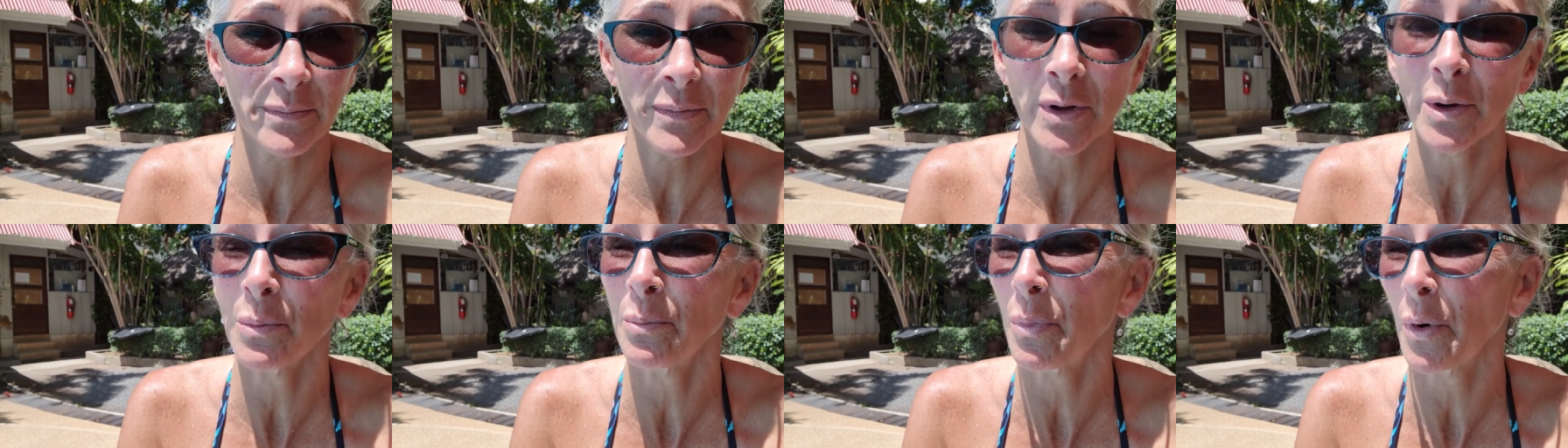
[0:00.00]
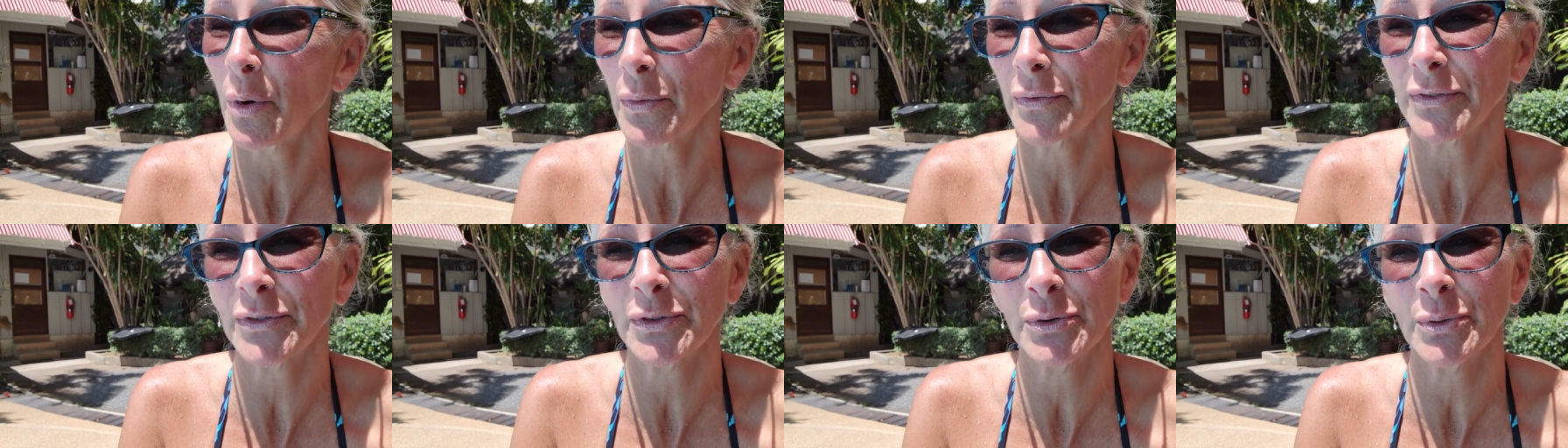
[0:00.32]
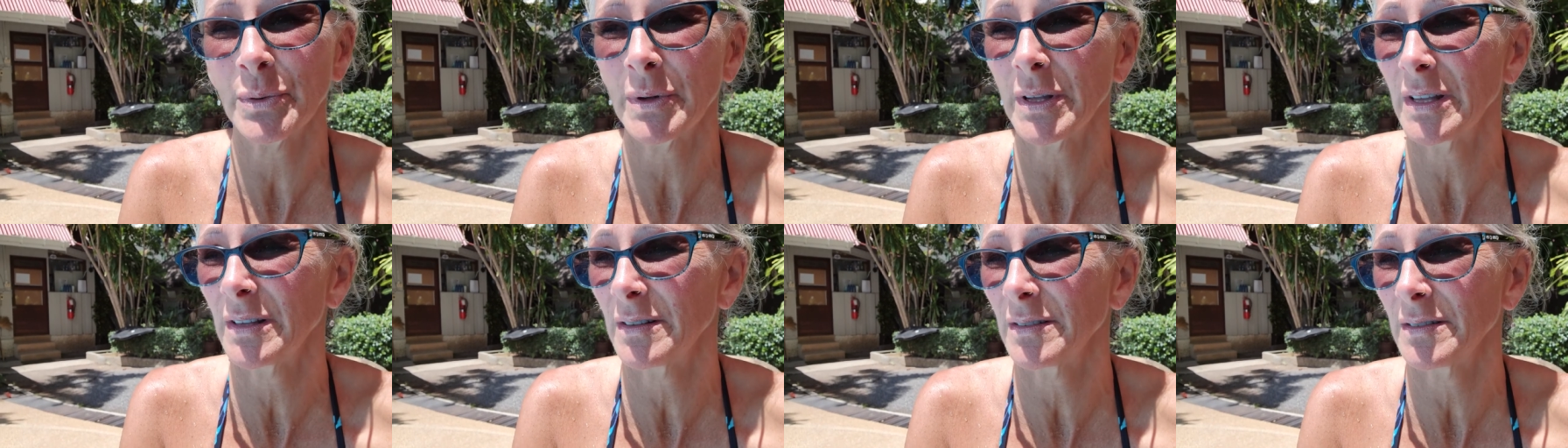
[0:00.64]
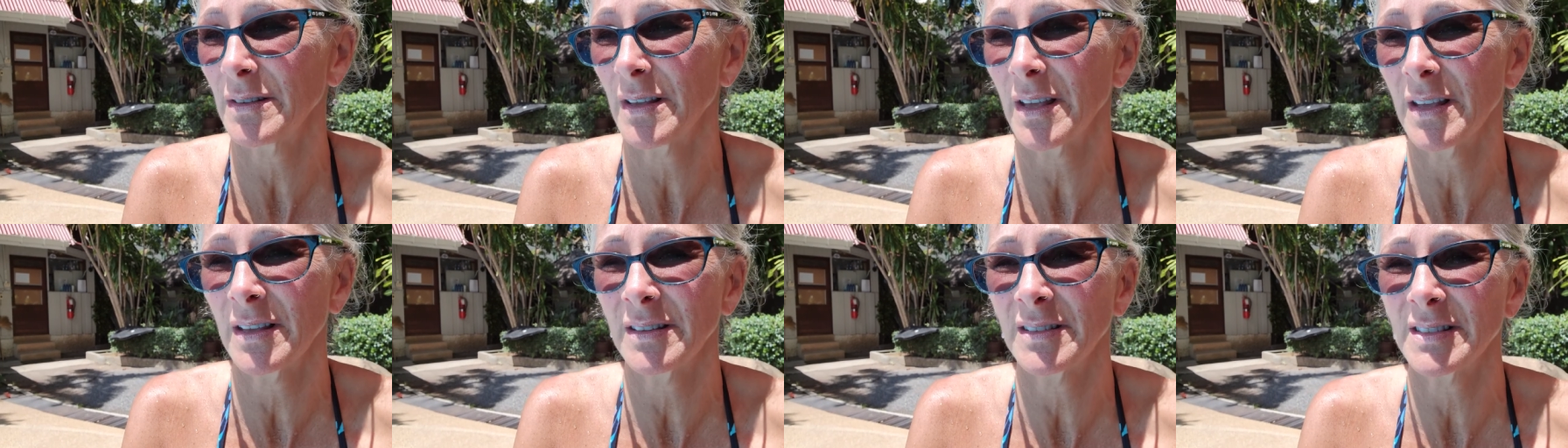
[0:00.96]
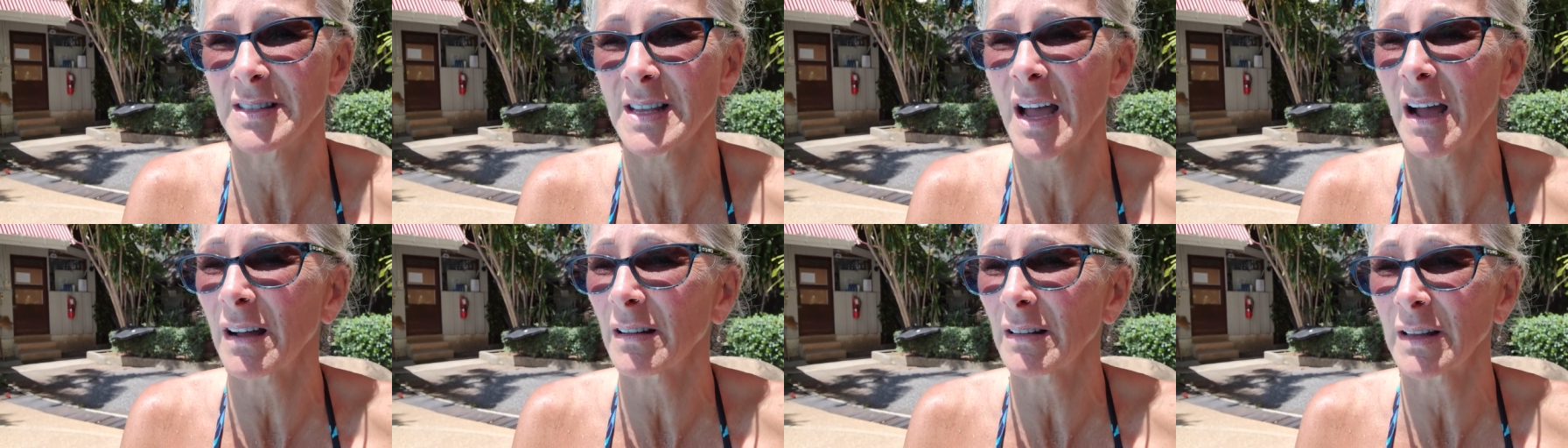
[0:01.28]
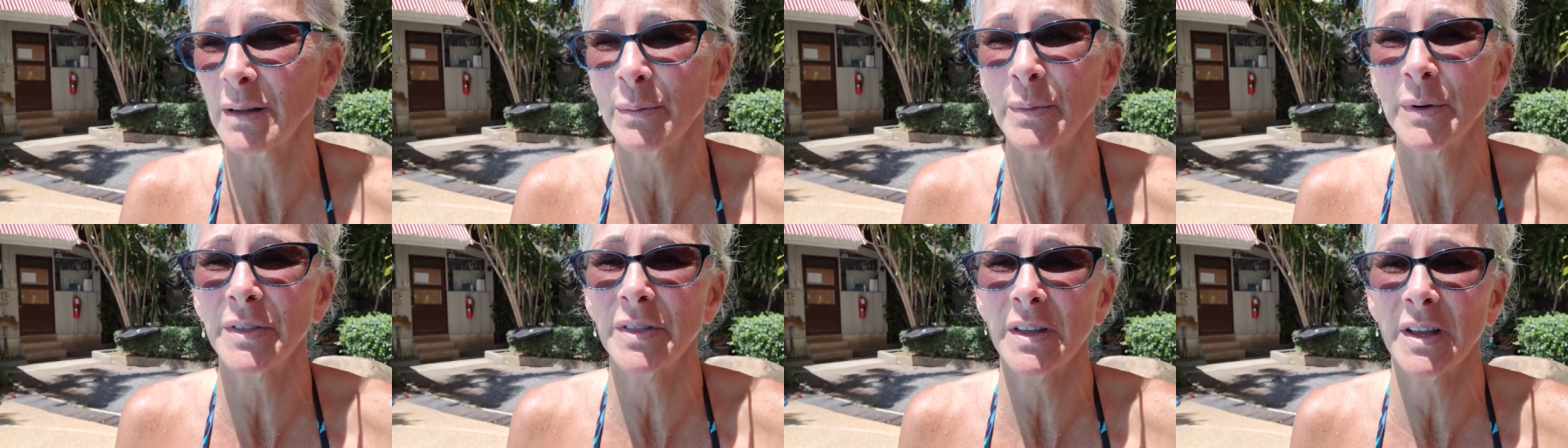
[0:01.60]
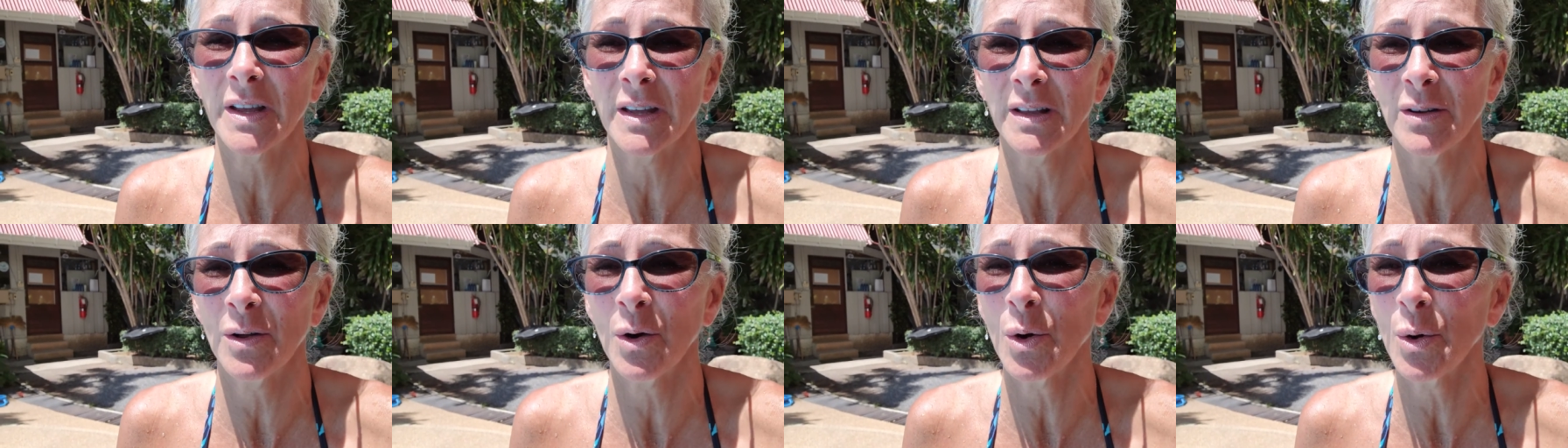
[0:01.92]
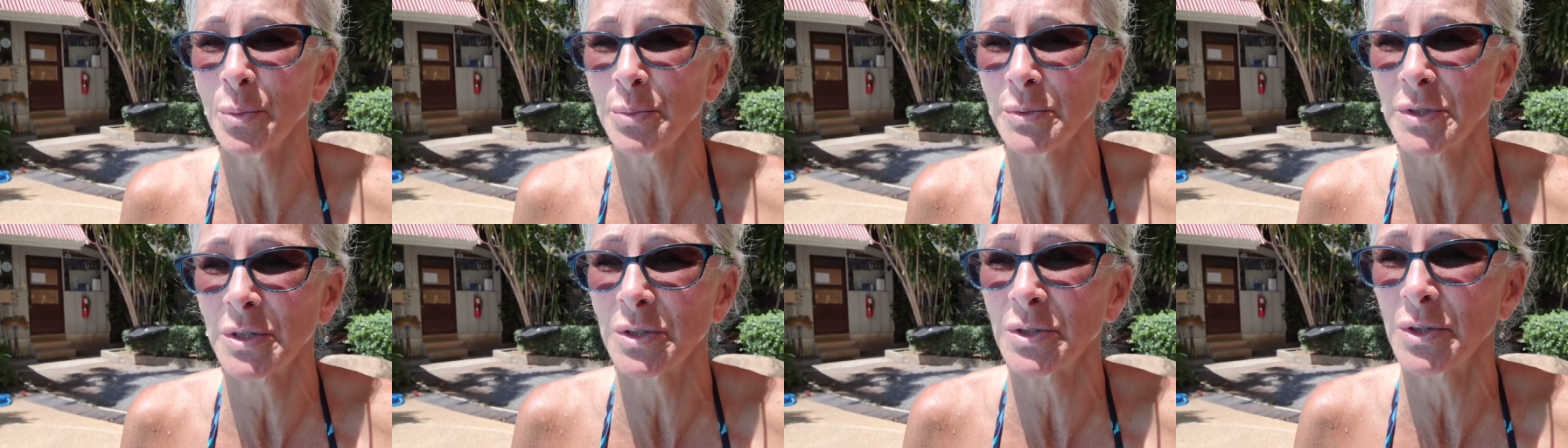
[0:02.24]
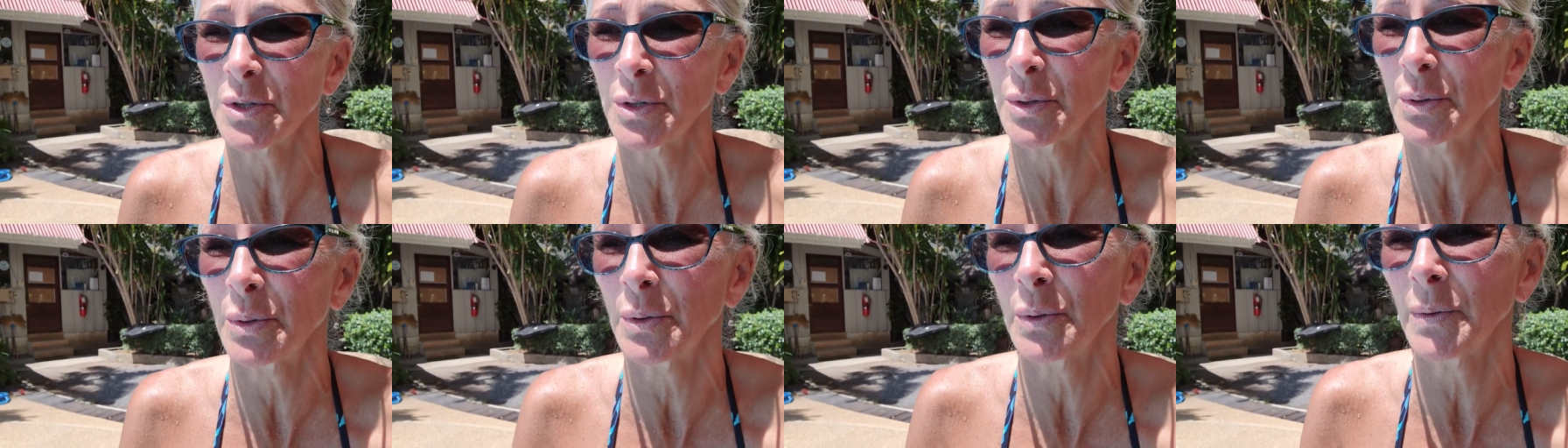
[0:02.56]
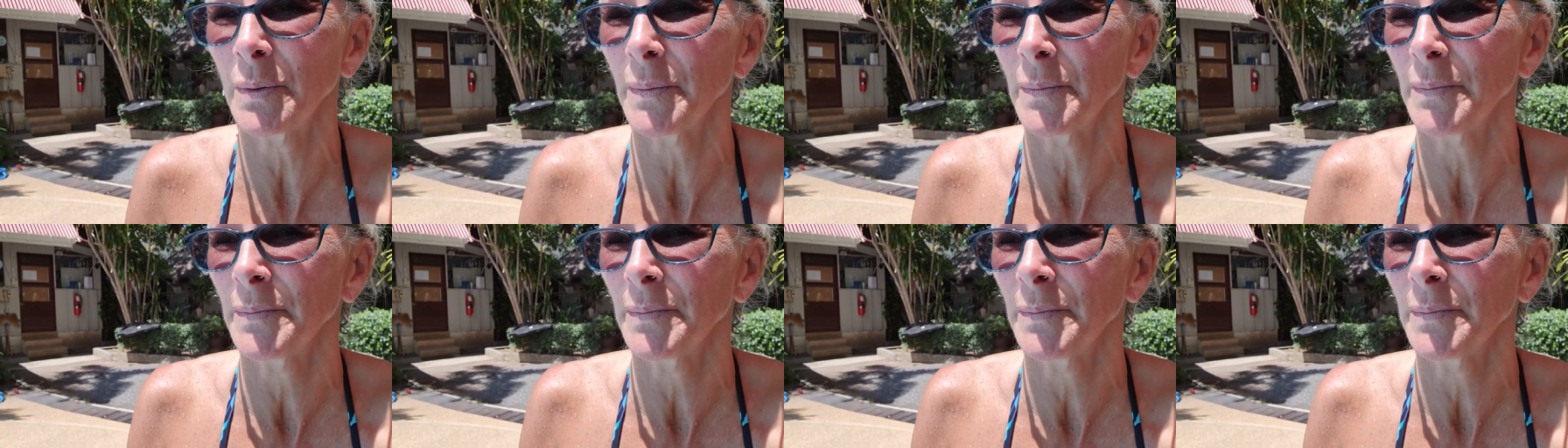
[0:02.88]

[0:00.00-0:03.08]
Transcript: They're both doing exactly what they had hoped to do.